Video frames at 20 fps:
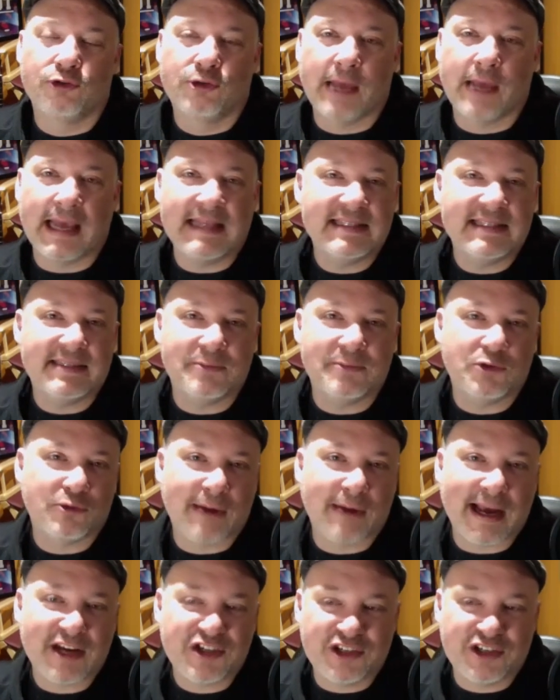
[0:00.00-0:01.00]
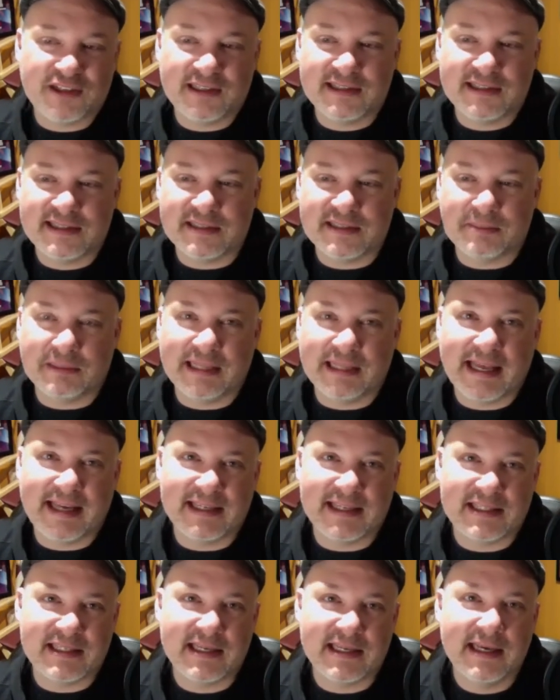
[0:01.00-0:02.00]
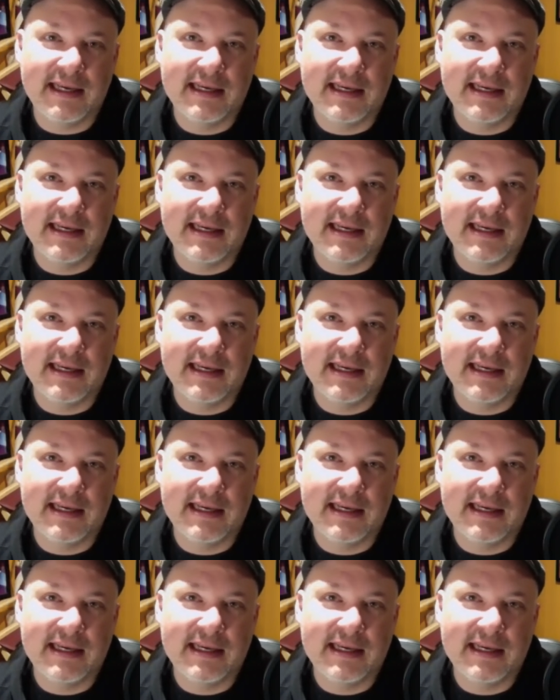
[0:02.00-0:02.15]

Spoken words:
gain some traction and some legs,